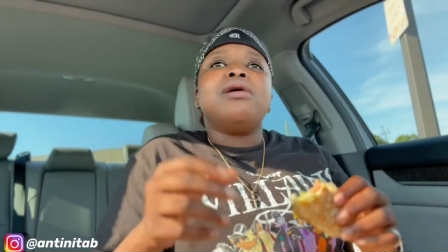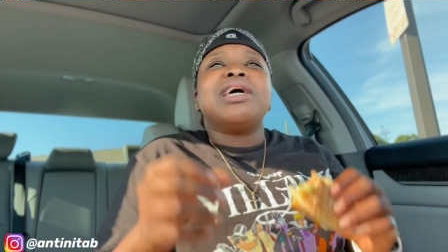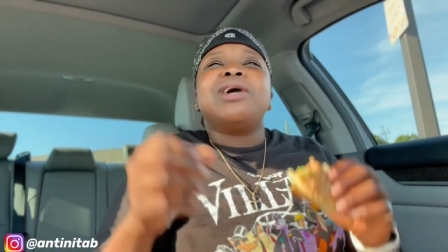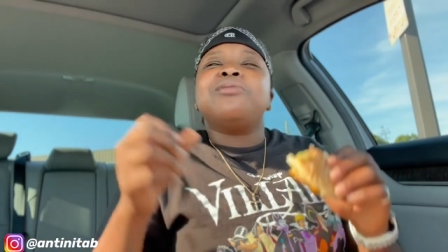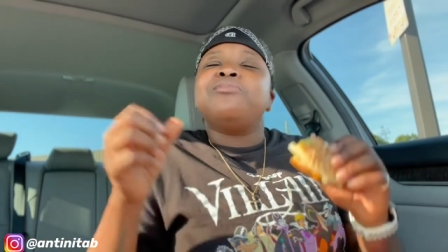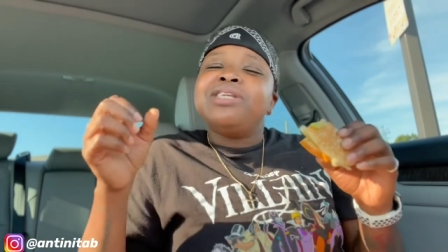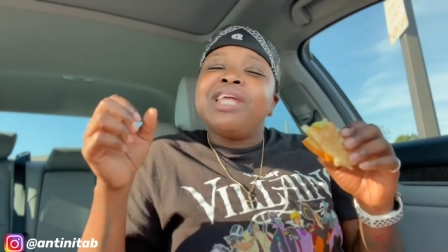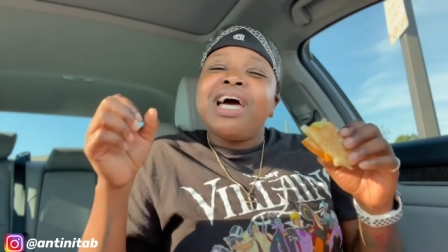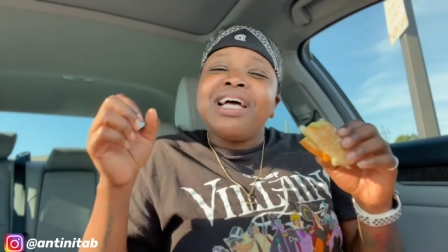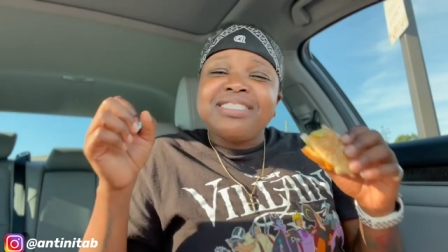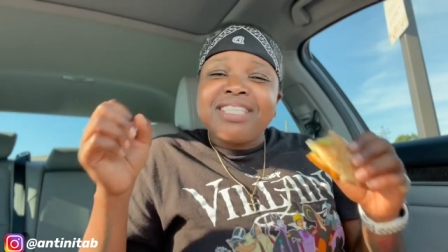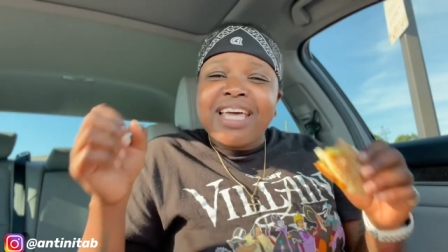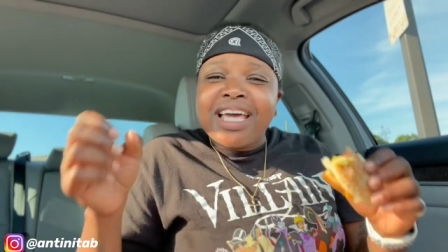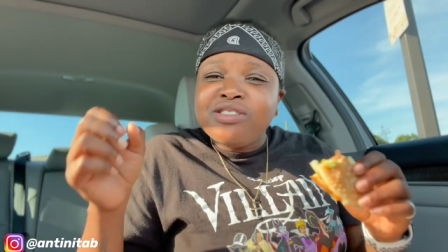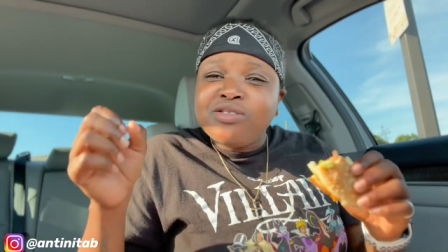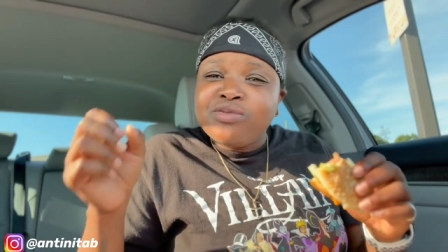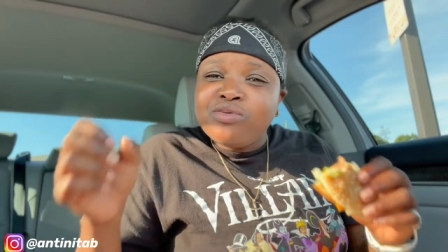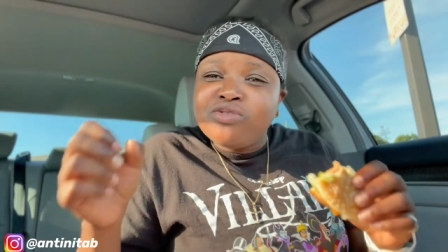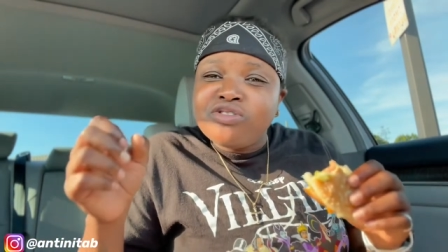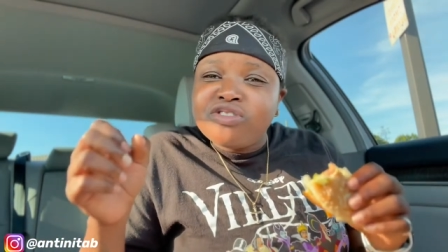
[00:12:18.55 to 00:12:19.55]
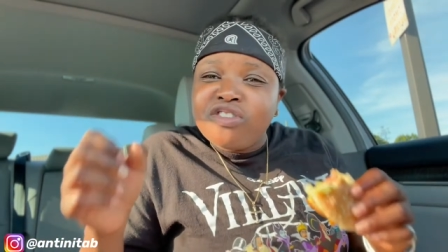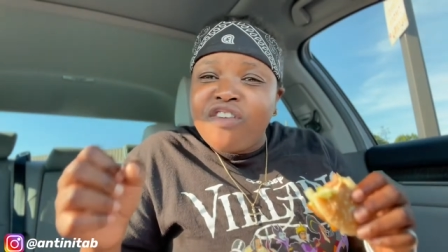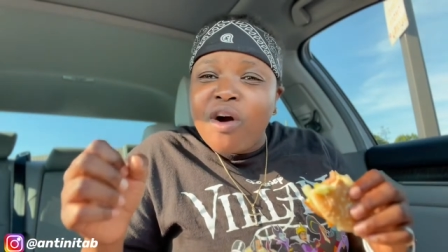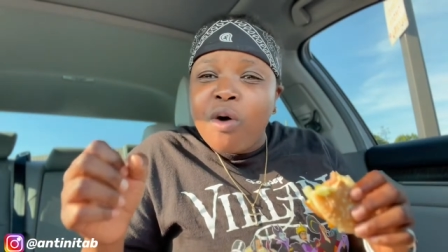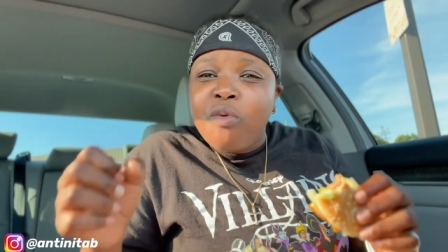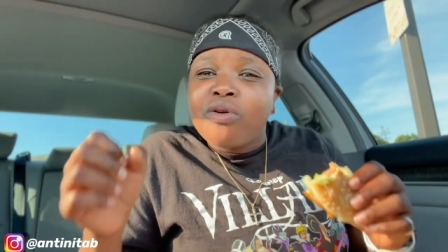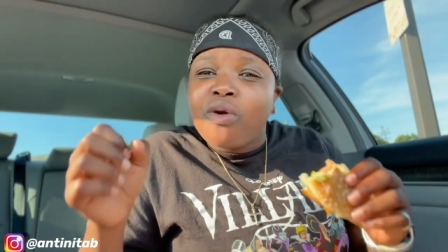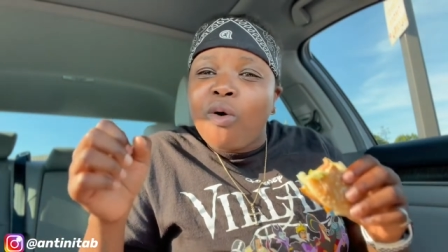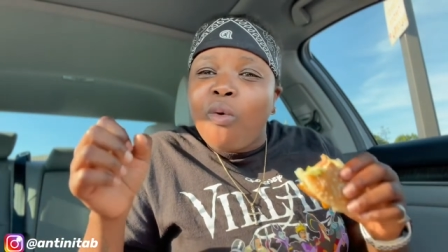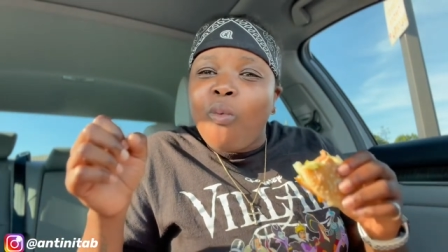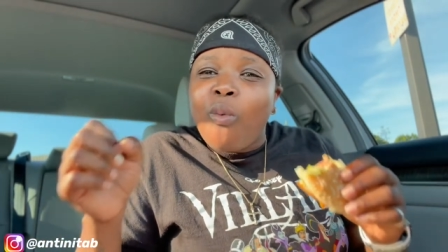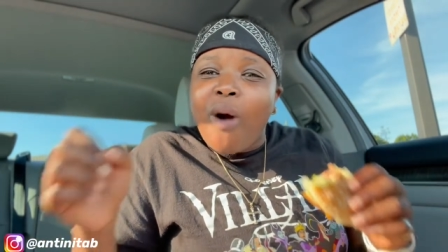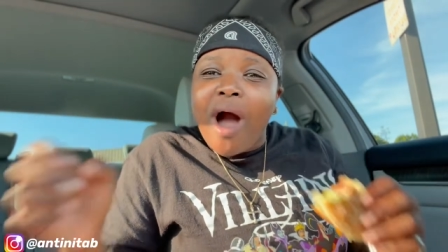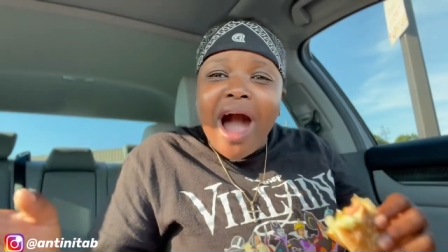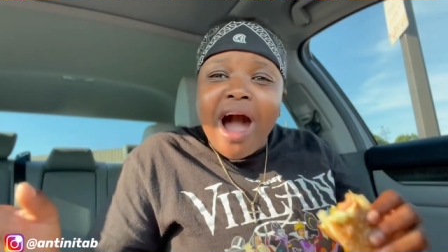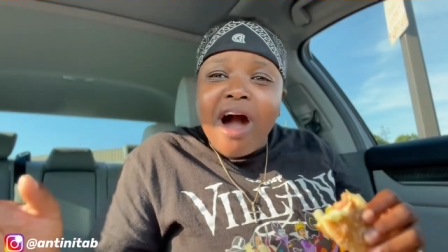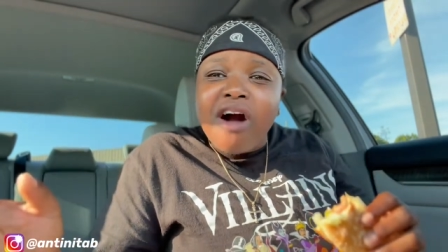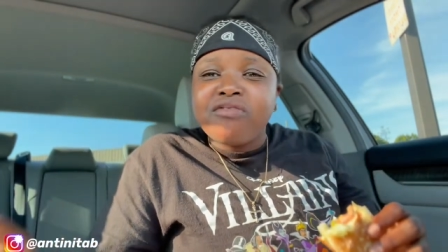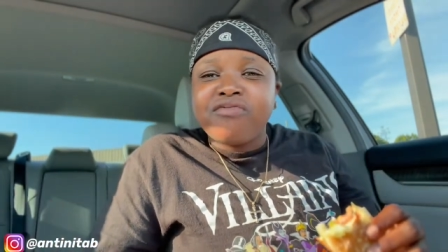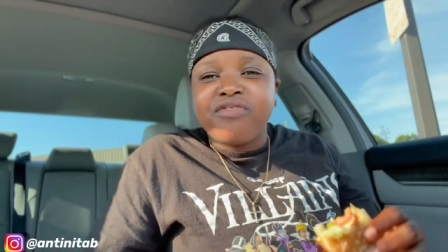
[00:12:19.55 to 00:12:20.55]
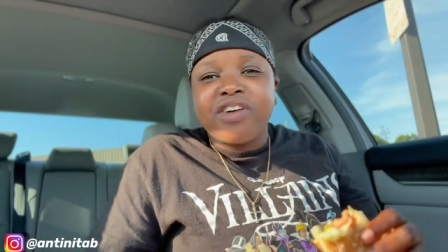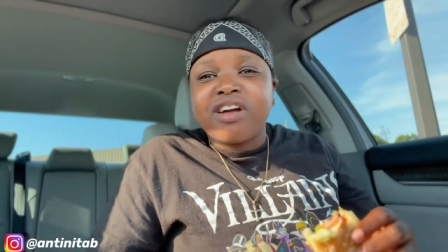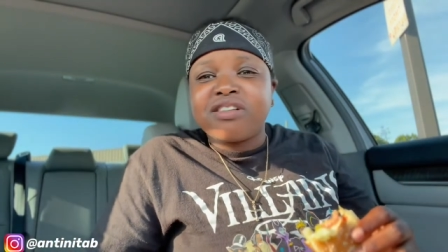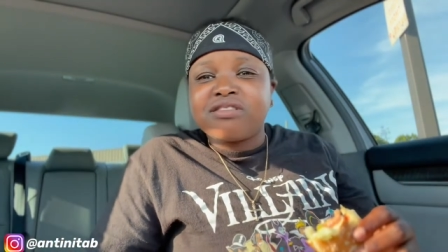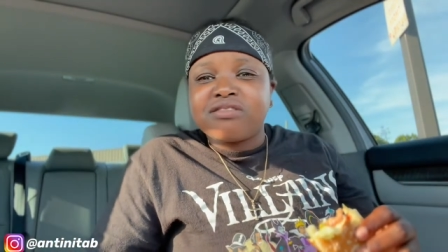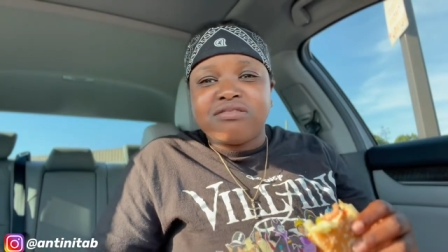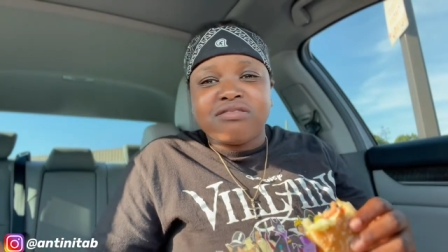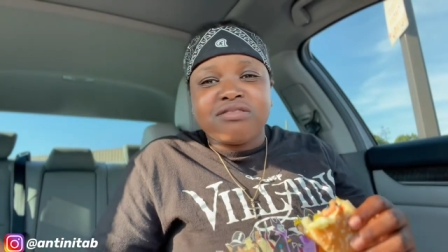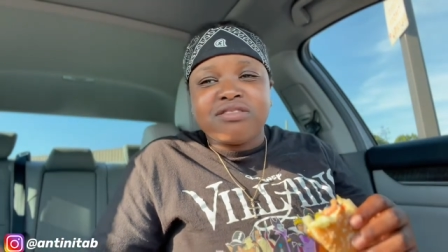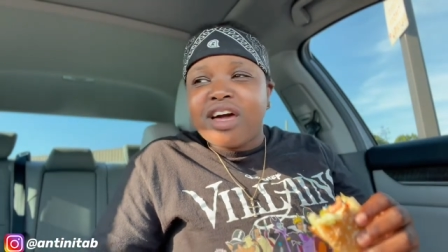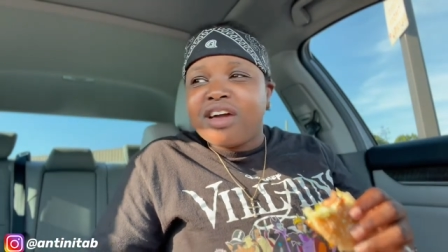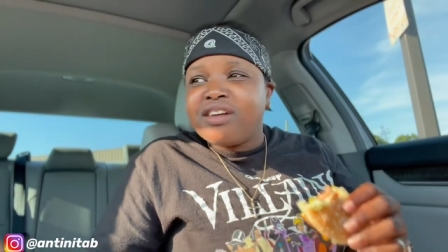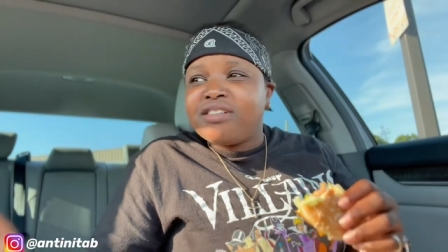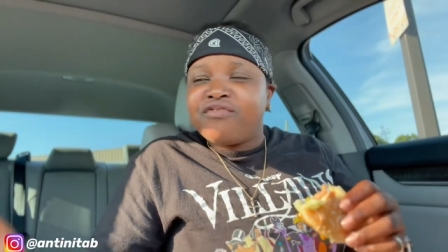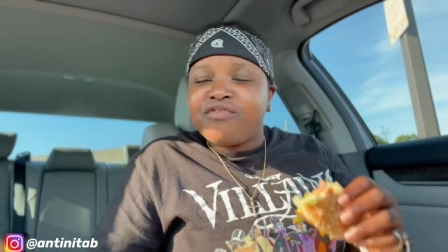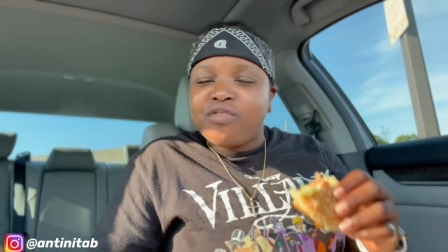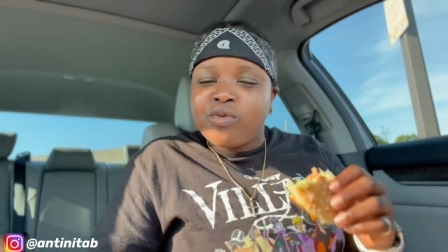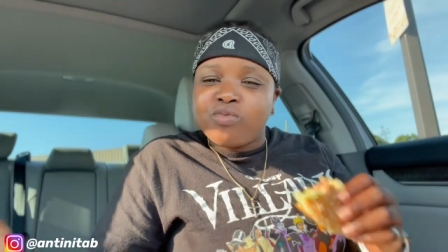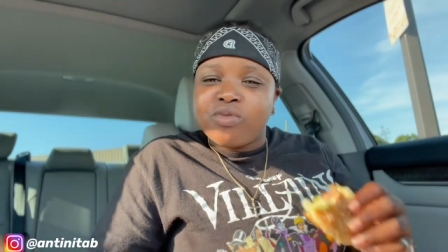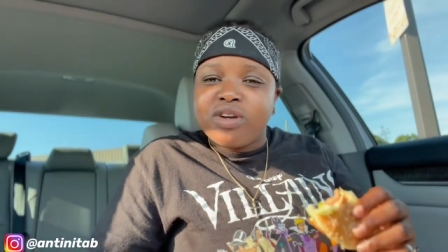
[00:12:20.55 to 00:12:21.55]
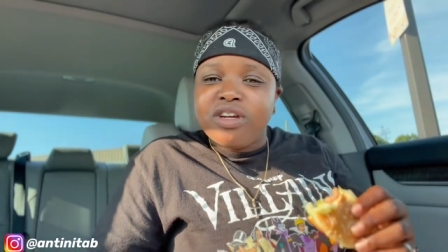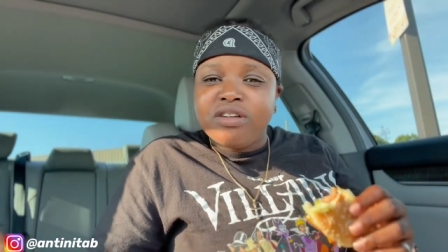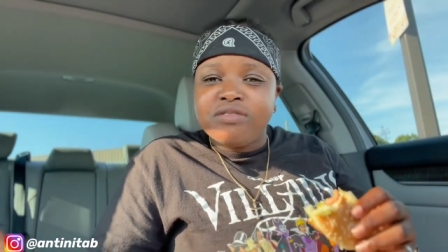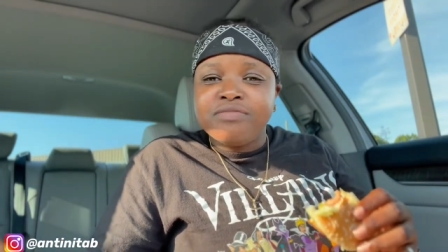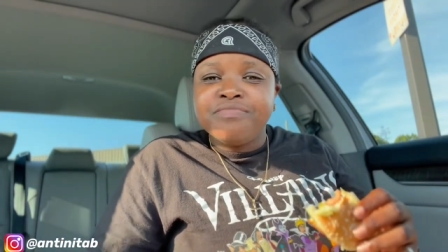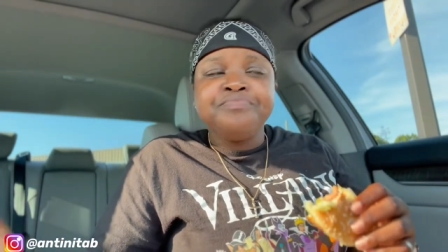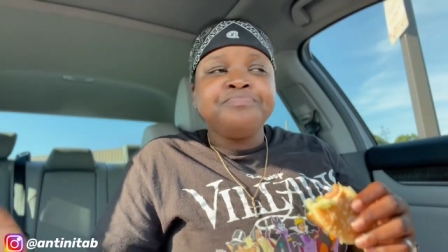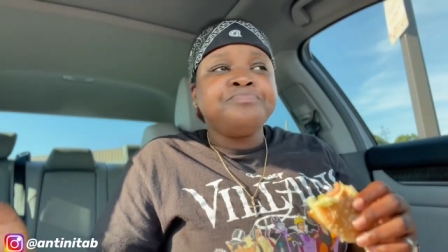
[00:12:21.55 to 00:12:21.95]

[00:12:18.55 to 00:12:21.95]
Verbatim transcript: Like when I taste new stuff, I want a wow factor. Like for real.